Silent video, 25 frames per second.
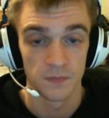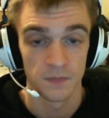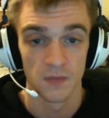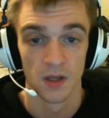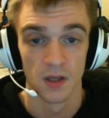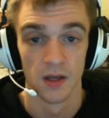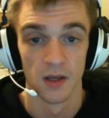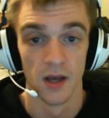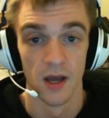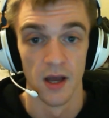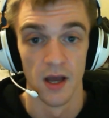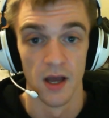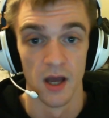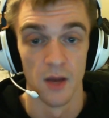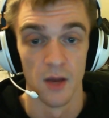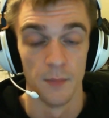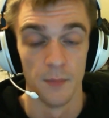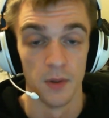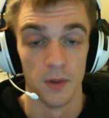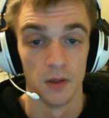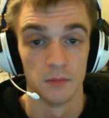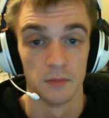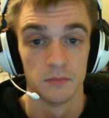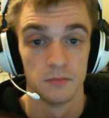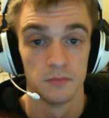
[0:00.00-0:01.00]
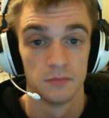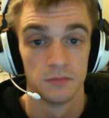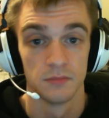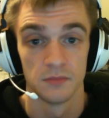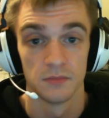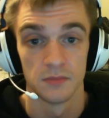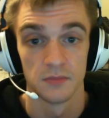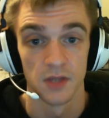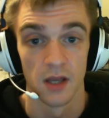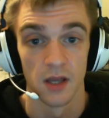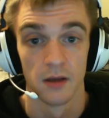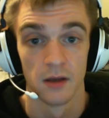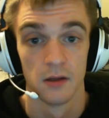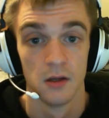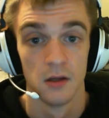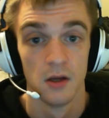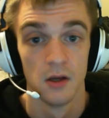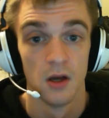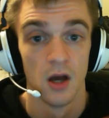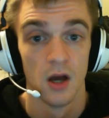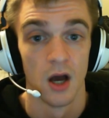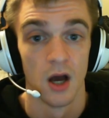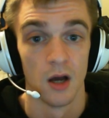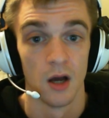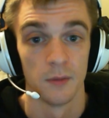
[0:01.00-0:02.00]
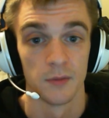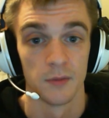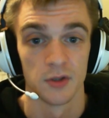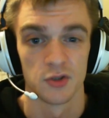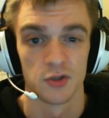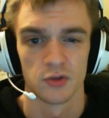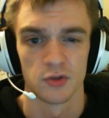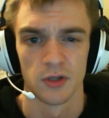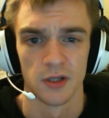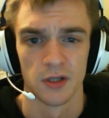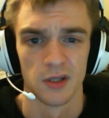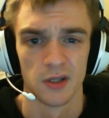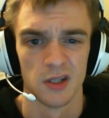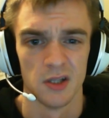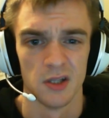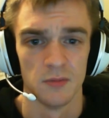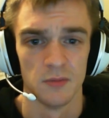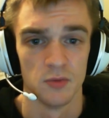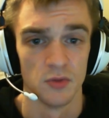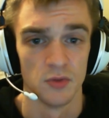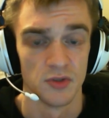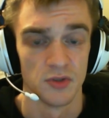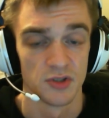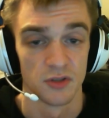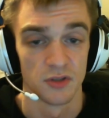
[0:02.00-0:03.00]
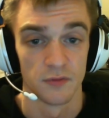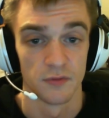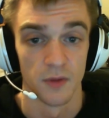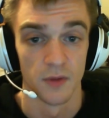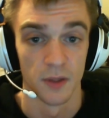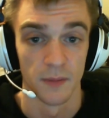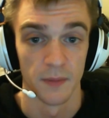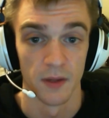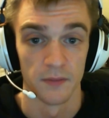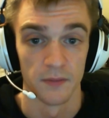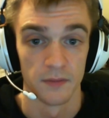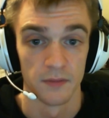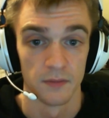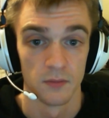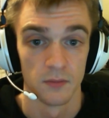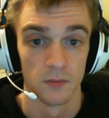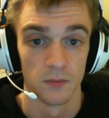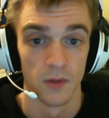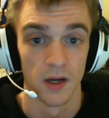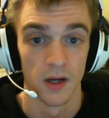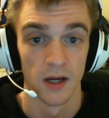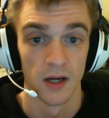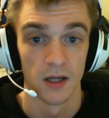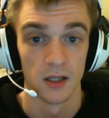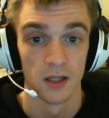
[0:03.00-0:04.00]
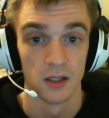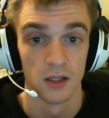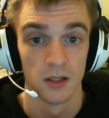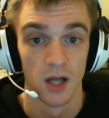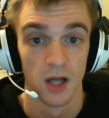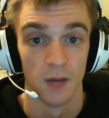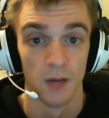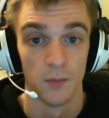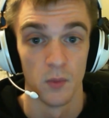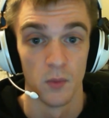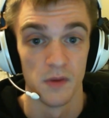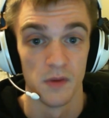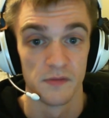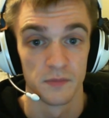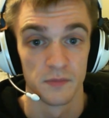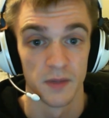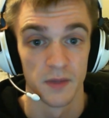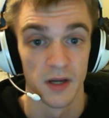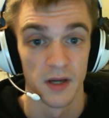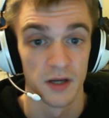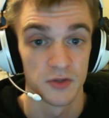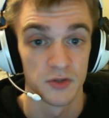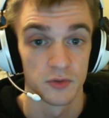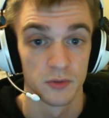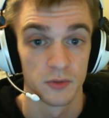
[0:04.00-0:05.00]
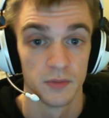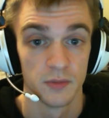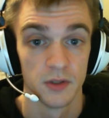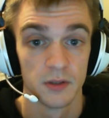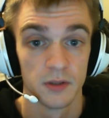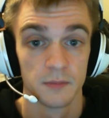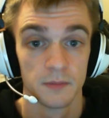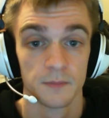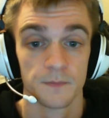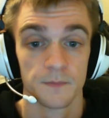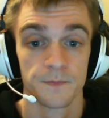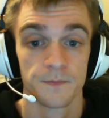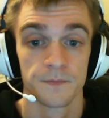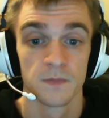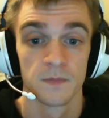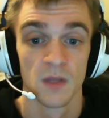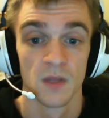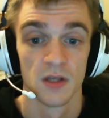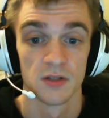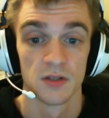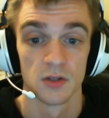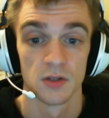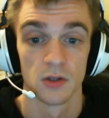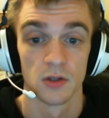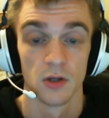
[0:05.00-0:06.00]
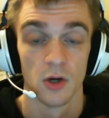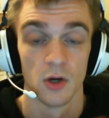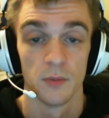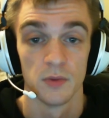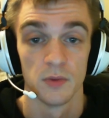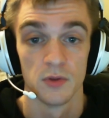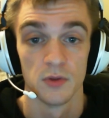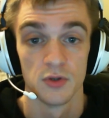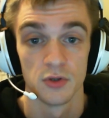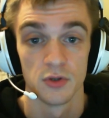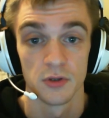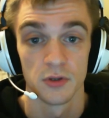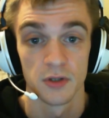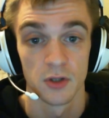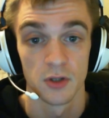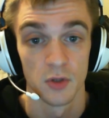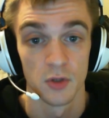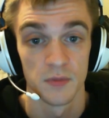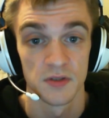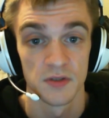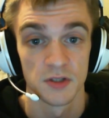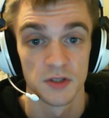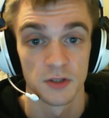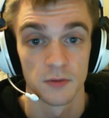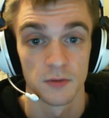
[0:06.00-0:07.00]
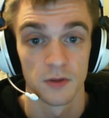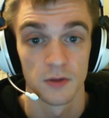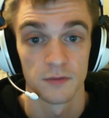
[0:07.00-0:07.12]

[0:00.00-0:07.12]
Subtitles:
But yeah, I'm going to try and keep doing stuff while I'm away from my actual computer. So I hope you enjoyed, and hope you stick around for